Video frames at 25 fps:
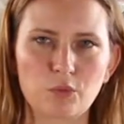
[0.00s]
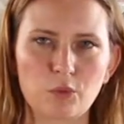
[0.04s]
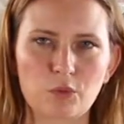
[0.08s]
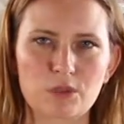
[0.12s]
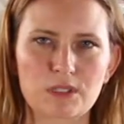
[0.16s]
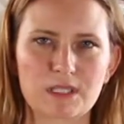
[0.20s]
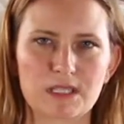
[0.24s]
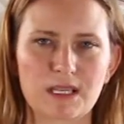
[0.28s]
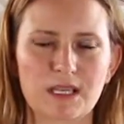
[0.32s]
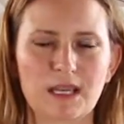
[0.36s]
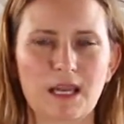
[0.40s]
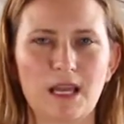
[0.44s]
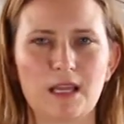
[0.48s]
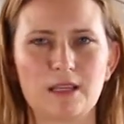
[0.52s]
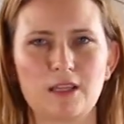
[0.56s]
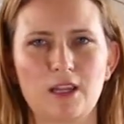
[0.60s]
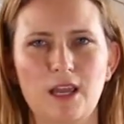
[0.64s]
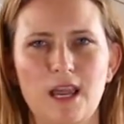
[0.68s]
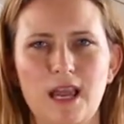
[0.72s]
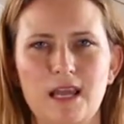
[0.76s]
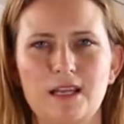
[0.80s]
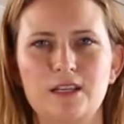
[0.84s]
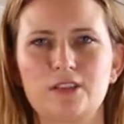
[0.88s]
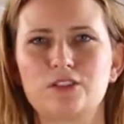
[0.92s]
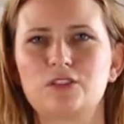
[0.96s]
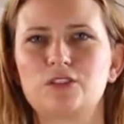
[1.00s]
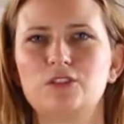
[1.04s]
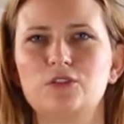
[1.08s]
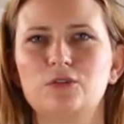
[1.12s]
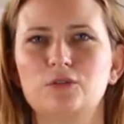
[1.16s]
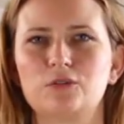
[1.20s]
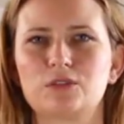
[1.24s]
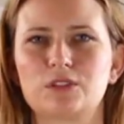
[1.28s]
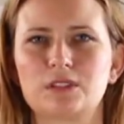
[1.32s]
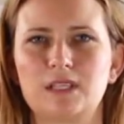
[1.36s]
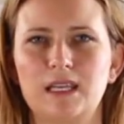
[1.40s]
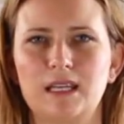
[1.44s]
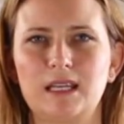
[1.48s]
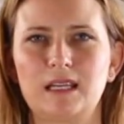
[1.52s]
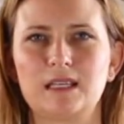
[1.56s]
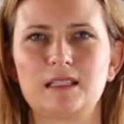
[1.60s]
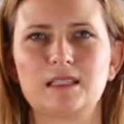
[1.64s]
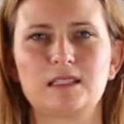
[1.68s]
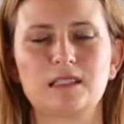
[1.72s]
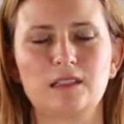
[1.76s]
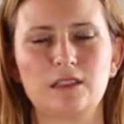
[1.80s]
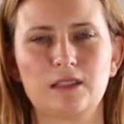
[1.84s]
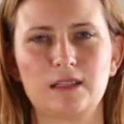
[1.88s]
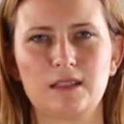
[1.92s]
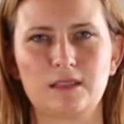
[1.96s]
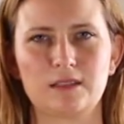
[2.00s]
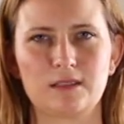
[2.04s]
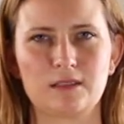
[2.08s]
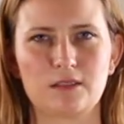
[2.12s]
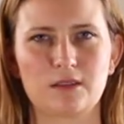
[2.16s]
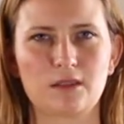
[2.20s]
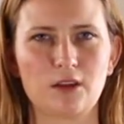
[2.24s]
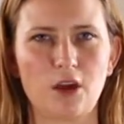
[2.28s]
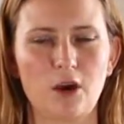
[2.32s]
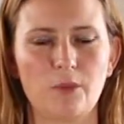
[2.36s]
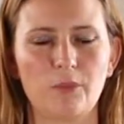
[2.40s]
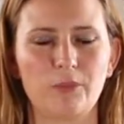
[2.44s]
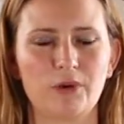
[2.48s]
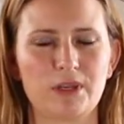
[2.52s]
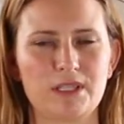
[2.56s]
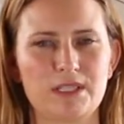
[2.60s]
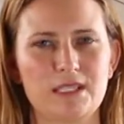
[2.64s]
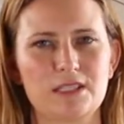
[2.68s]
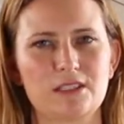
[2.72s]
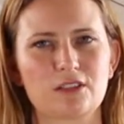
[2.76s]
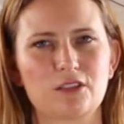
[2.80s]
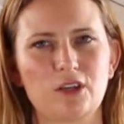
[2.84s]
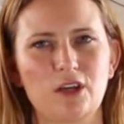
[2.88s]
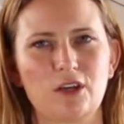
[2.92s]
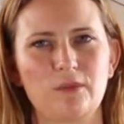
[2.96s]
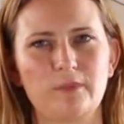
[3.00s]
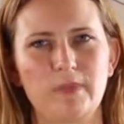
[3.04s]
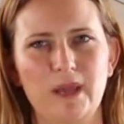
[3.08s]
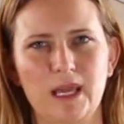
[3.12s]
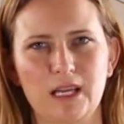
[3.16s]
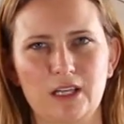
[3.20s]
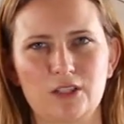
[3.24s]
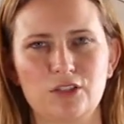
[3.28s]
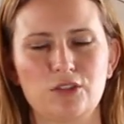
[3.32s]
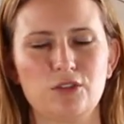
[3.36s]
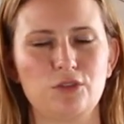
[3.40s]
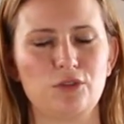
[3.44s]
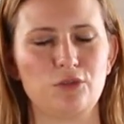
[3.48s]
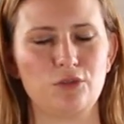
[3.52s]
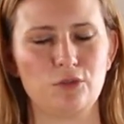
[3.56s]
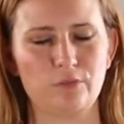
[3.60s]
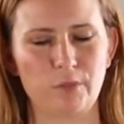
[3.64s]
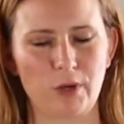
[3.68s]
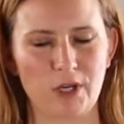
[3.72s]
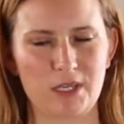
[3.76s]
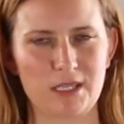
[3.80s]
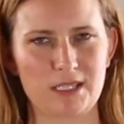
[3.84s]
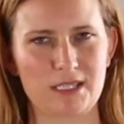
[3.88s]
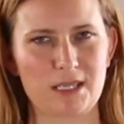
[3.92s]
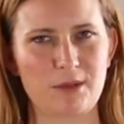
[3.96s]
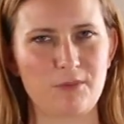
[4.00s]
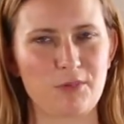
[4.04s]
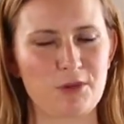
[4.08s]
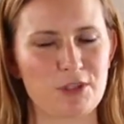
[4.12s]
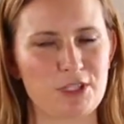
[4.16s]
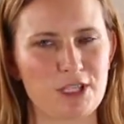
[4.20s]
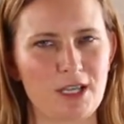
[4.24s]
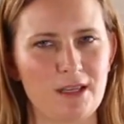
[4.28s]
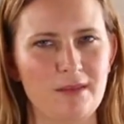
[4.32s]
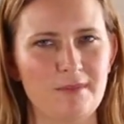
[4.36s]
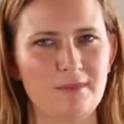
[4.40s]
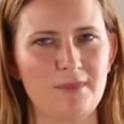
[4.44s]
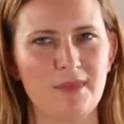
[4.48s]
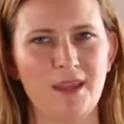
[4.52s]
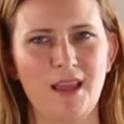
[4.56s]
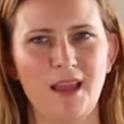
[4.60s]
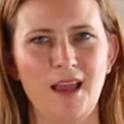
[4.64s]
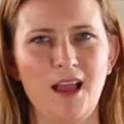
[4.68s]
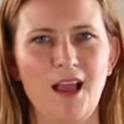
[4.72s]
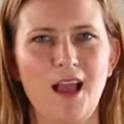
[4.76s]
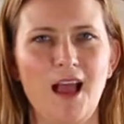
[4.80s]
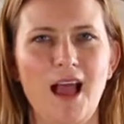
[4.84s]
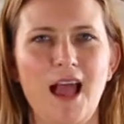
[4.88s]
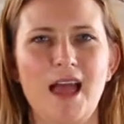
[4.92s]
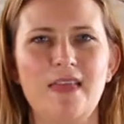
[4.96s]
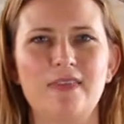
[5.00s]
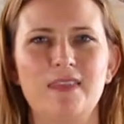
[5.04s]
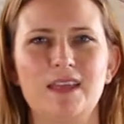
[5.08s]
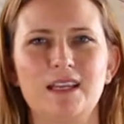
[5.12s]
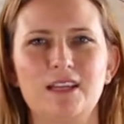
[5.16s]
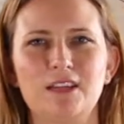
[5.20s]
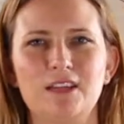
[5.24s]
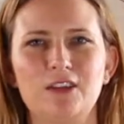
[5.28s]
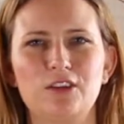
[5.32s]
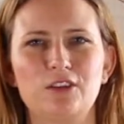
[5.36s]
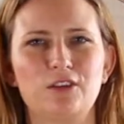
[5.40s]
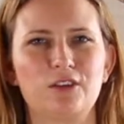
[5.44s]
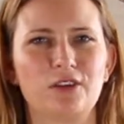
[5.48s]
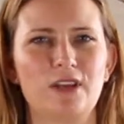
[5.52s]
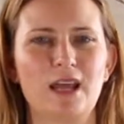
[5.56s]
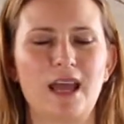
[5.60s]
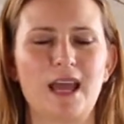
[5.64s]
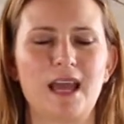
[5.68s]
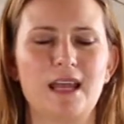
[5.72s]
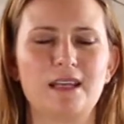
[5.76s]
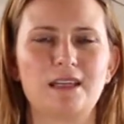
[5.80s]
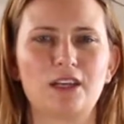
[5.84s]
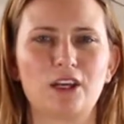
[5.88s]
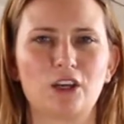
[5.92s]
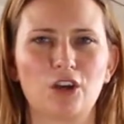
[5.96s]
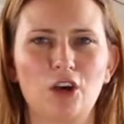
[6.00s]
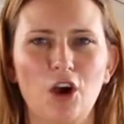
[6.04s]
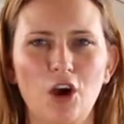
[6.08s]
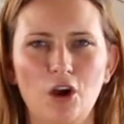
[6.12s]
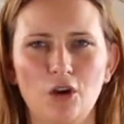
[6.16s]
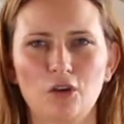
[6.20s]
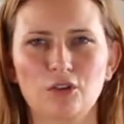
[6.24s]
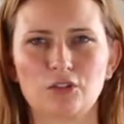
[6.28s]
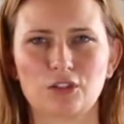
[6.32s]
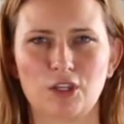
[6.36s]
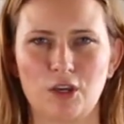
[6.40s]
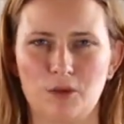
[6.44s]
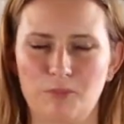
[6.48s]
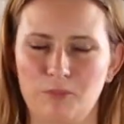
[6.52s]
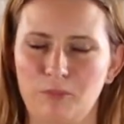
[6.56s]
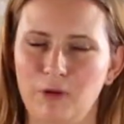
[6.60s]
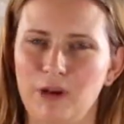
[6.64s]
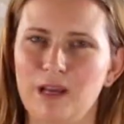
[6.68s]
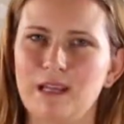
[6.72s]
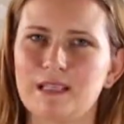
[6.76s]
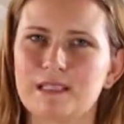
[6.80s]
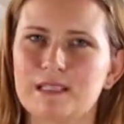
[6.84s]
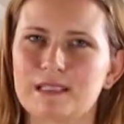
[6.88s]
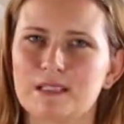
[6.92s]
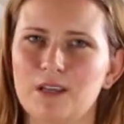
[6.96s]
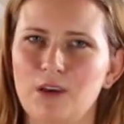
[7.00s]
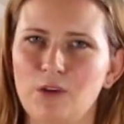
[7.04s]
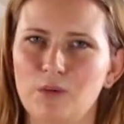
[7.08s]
water, and you add it to your skin until the compress has gone back to body temperature. And then you can add a cold compress